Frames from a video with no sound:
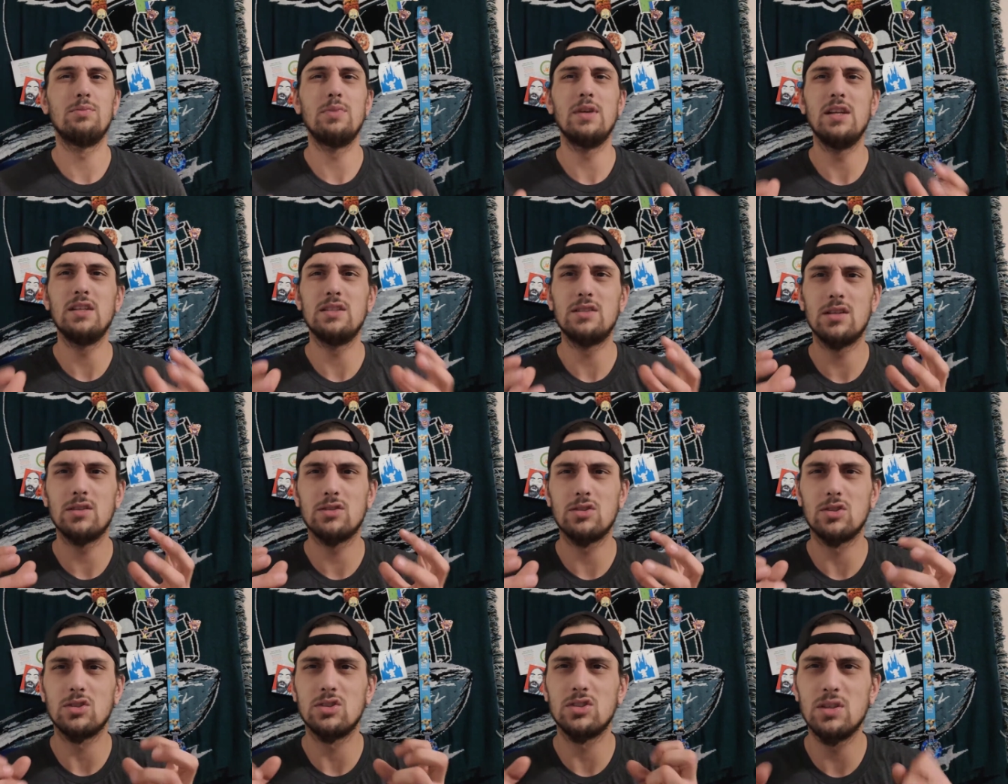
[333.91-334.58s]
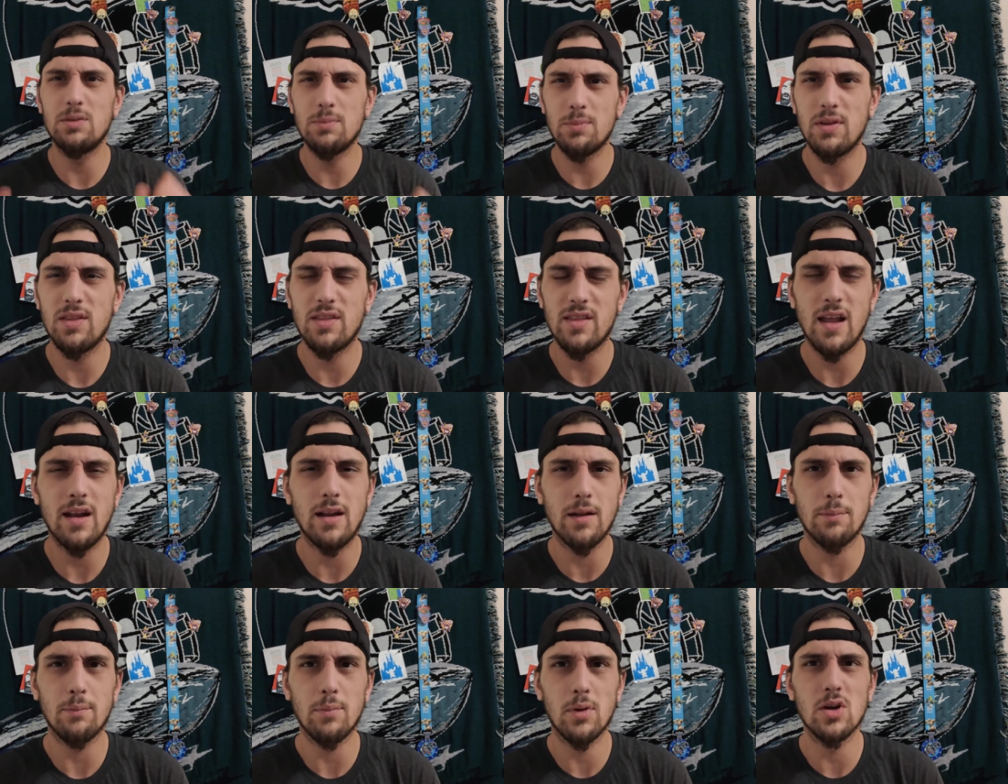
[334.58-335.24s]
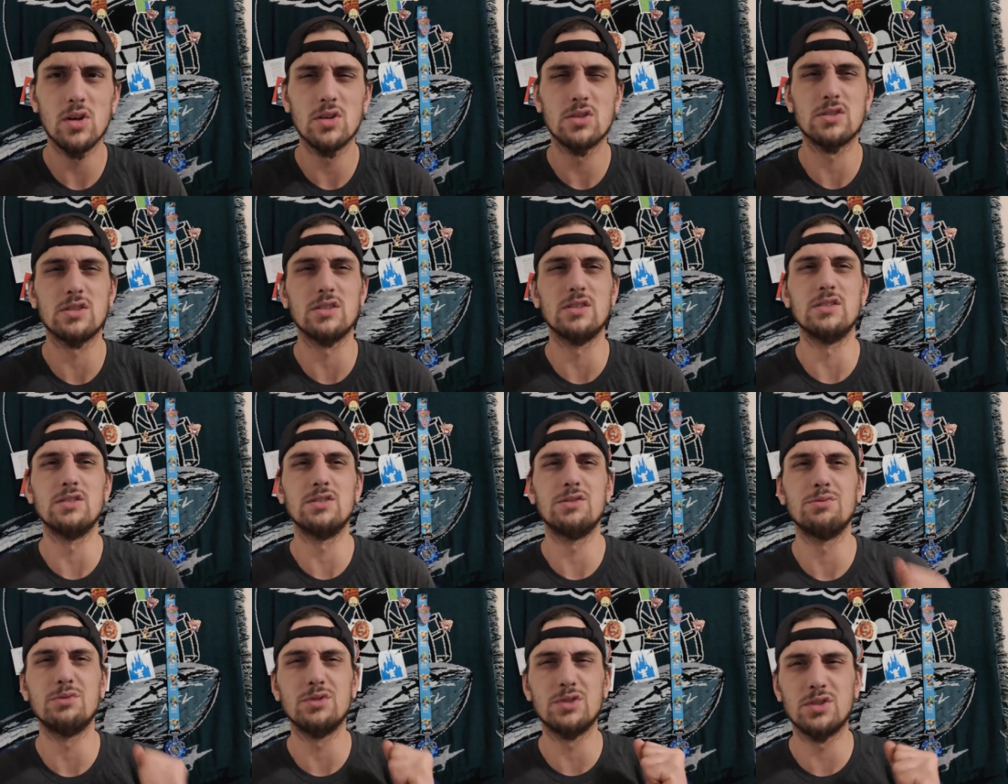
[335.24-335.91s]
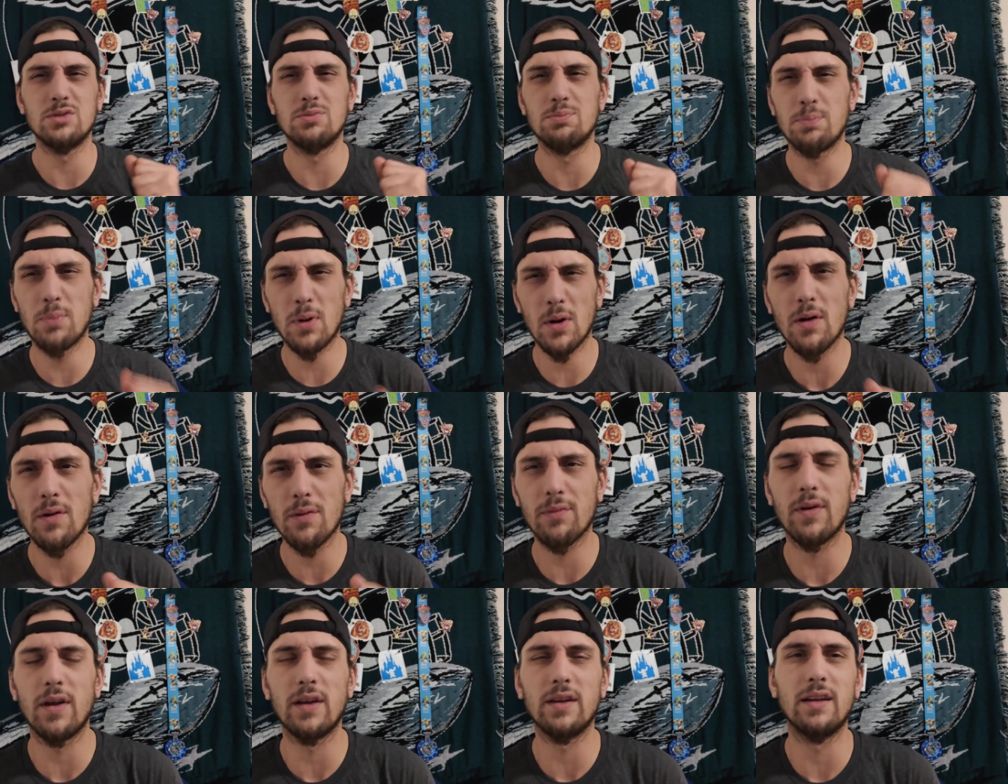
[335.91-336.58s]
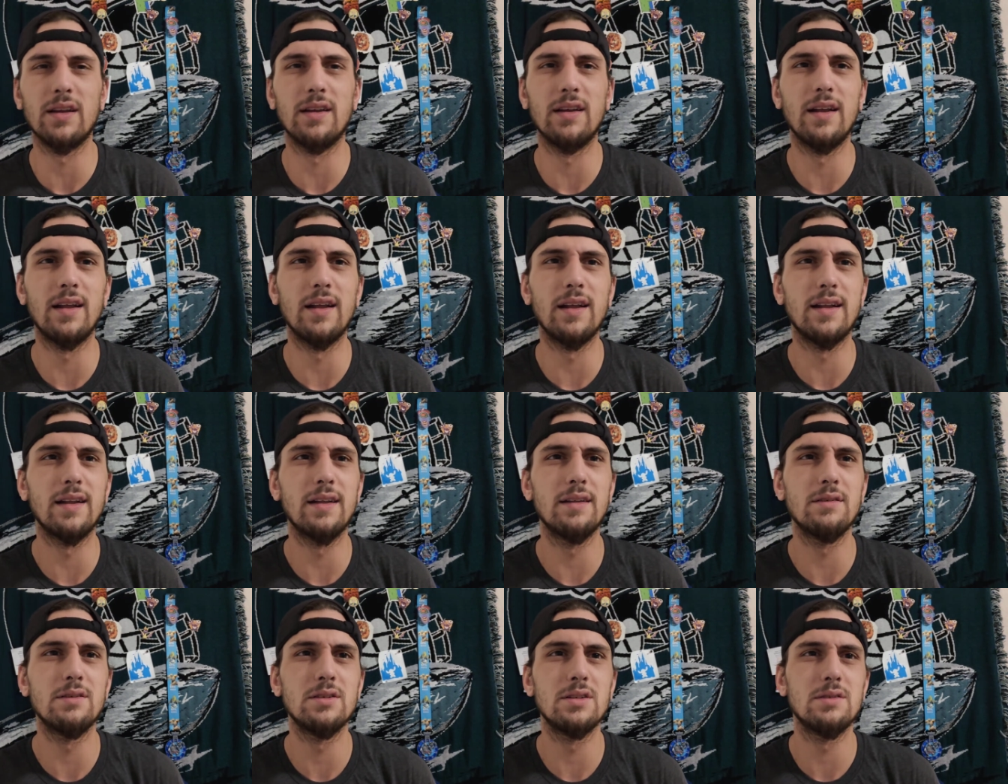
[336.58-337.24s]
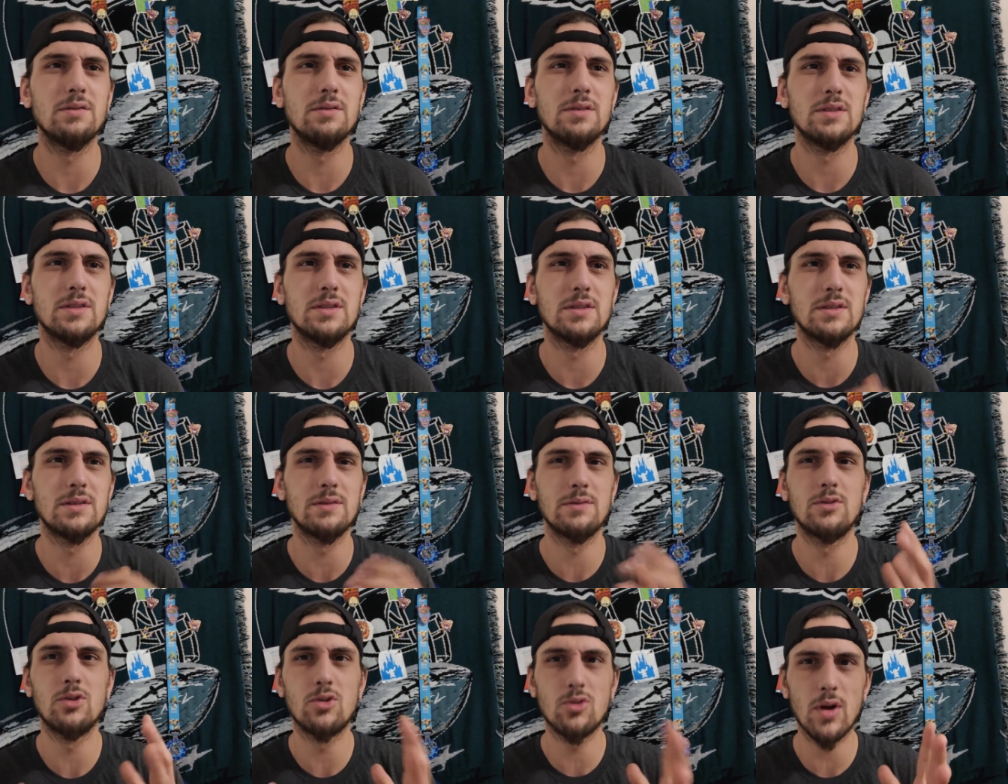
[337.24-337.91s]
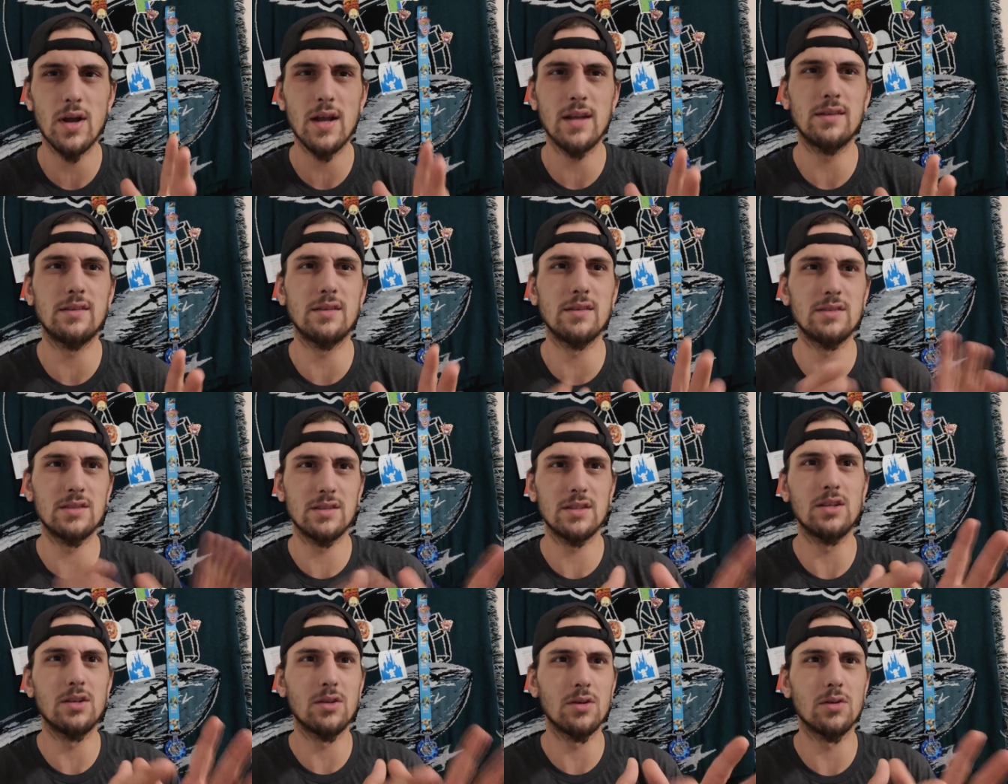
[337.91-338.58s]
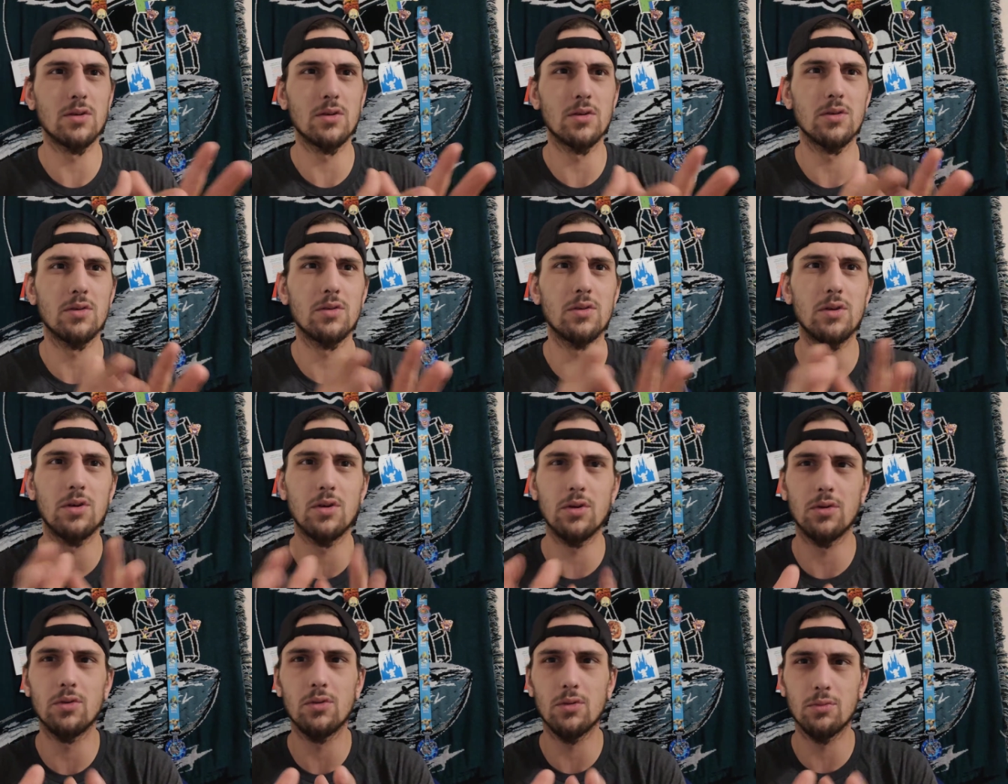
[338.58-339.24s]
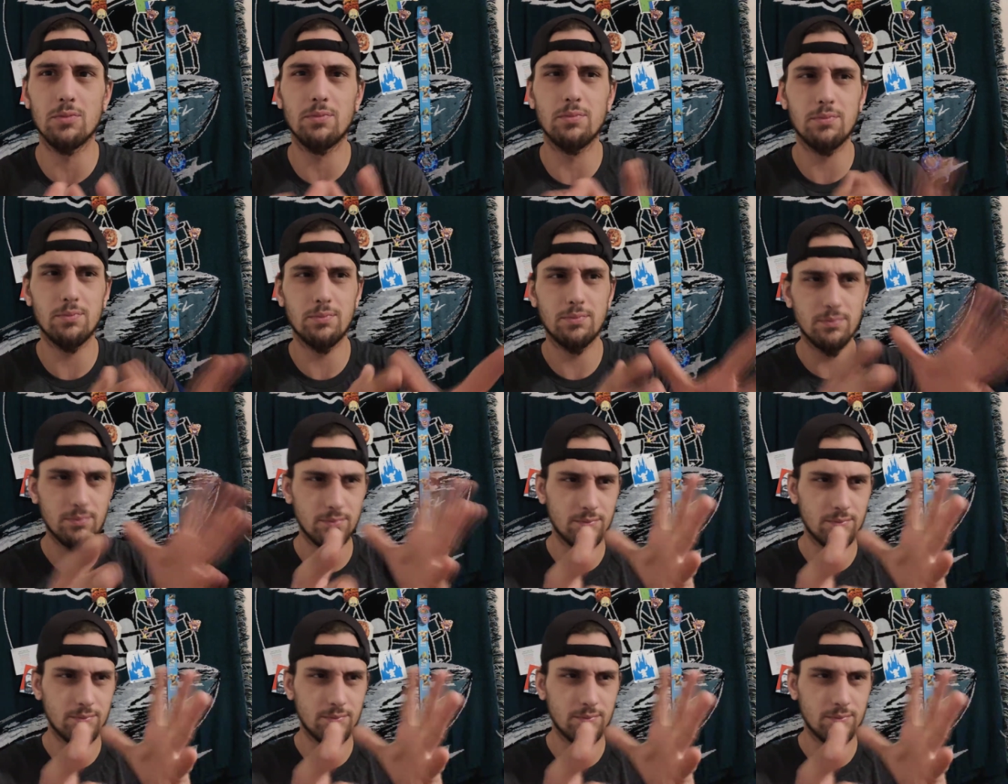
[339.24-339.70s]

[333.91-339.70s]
being such a sympathetic person, she was perfect, and it was great to see her